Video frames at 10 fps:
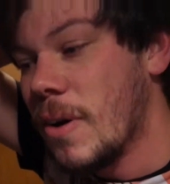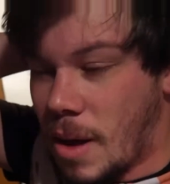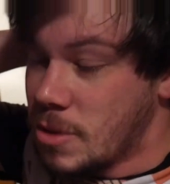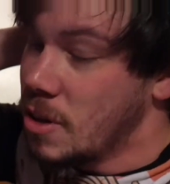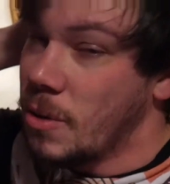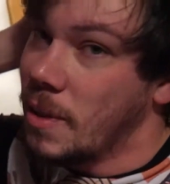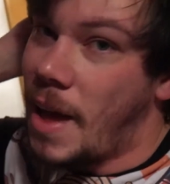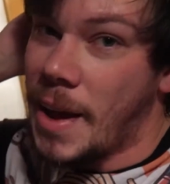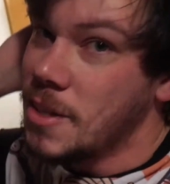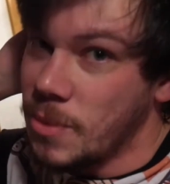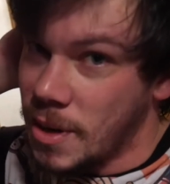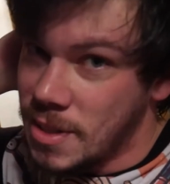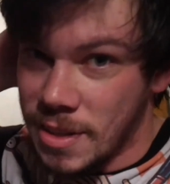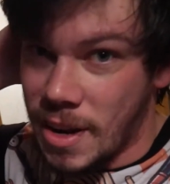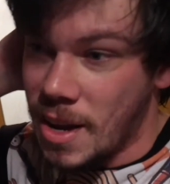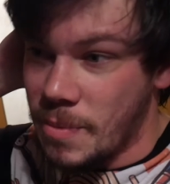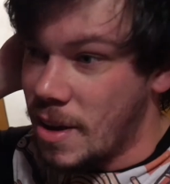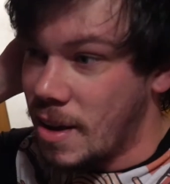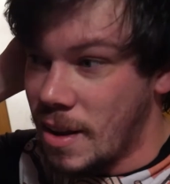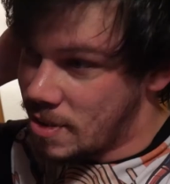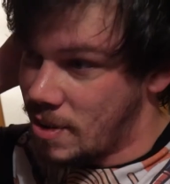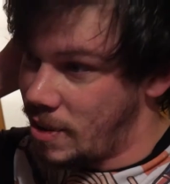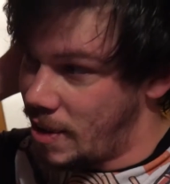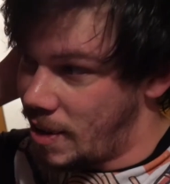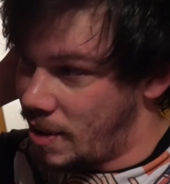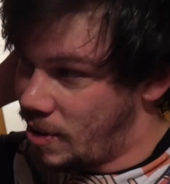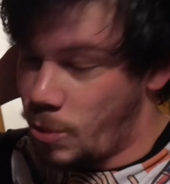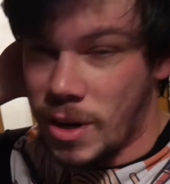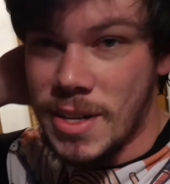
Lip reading: I'm just going to relax the rest of the night, man. God, what a